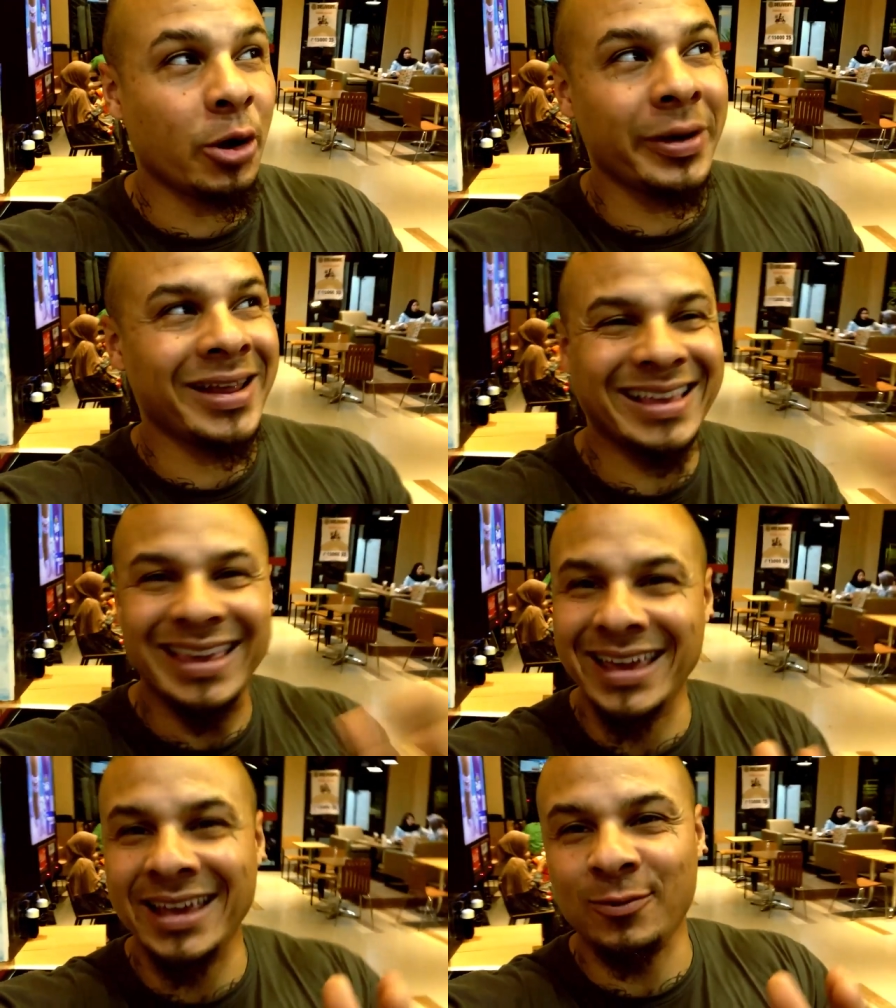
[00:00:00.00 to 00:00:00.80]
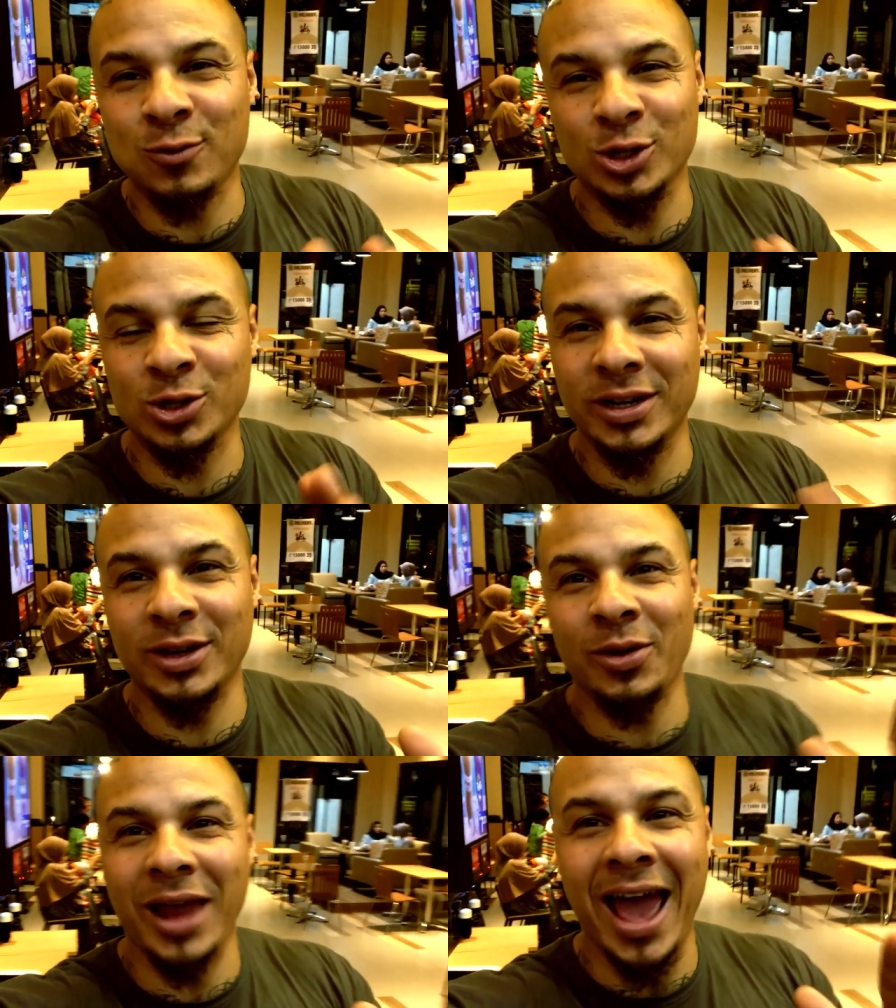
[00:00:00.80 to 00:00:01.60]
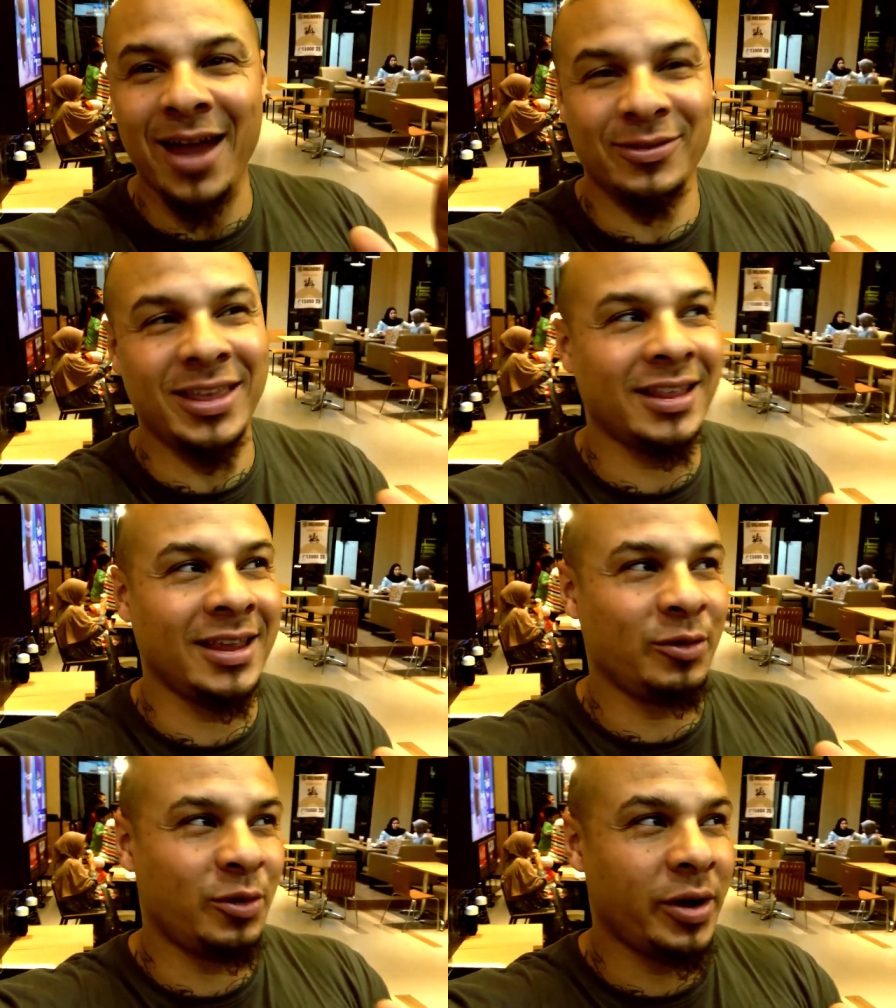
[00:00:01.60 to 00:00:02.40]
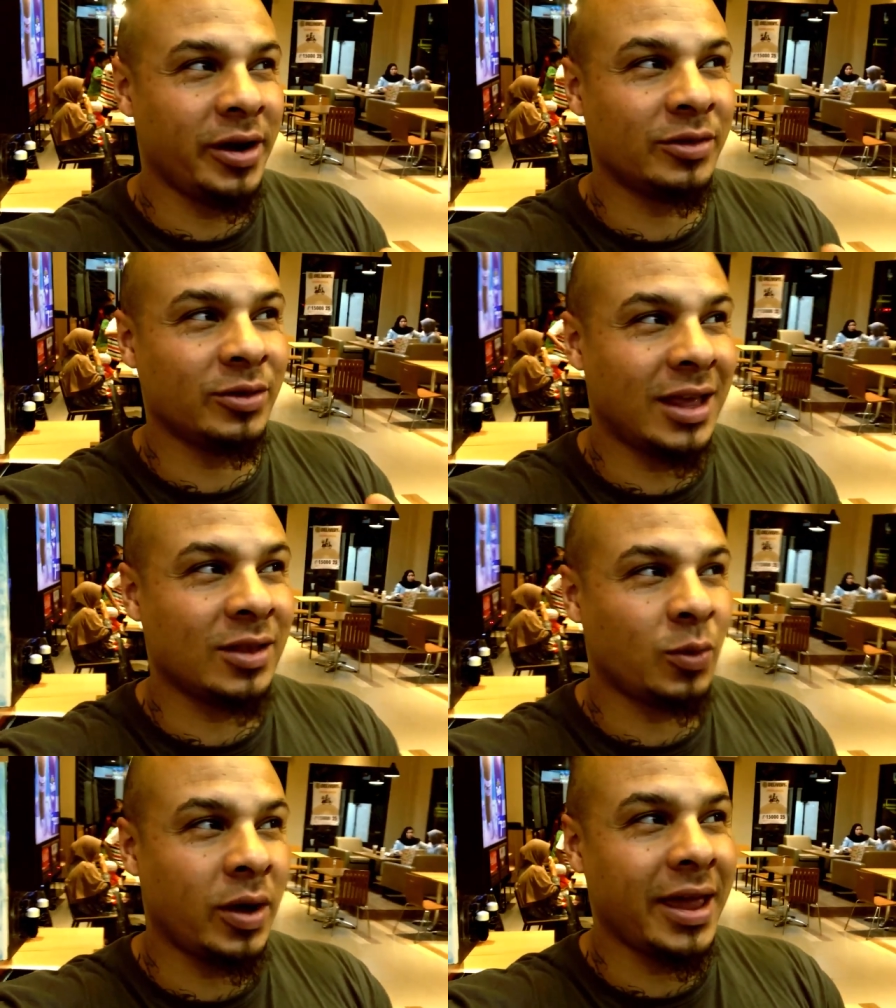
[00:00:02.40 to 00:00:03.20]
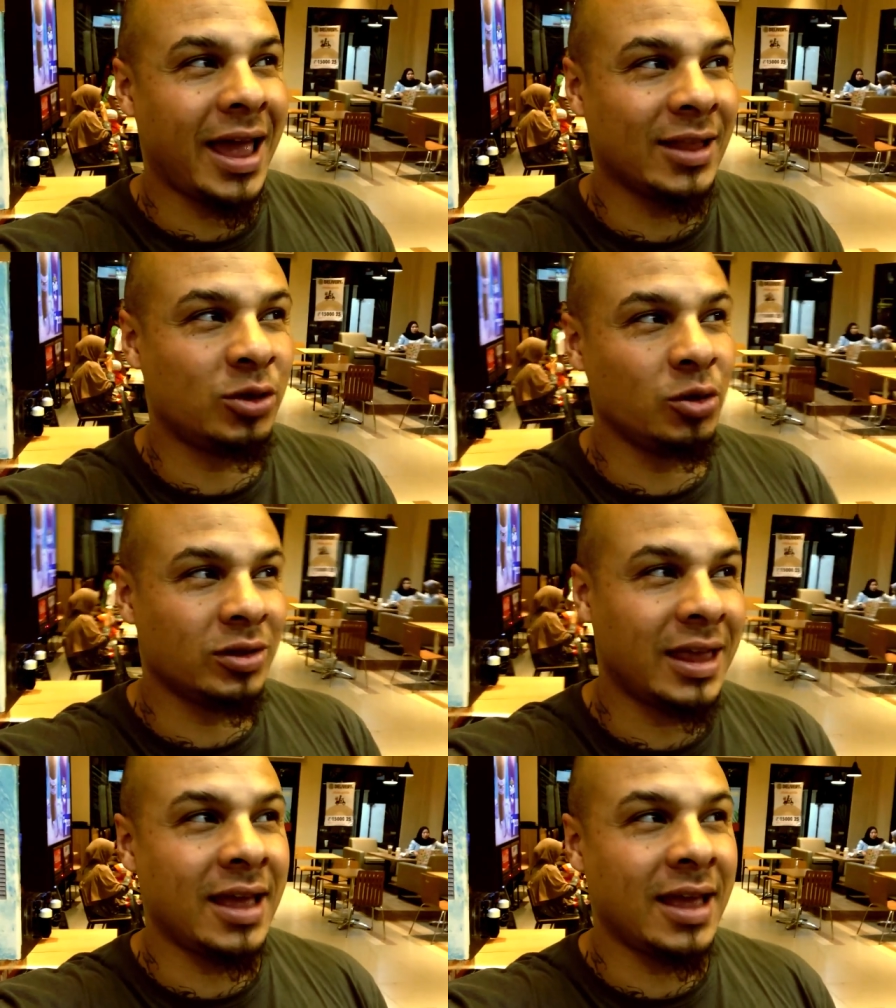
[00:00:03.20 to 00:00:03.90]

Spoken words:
Korean King, for sure they don't have that everywhere. So that's why I took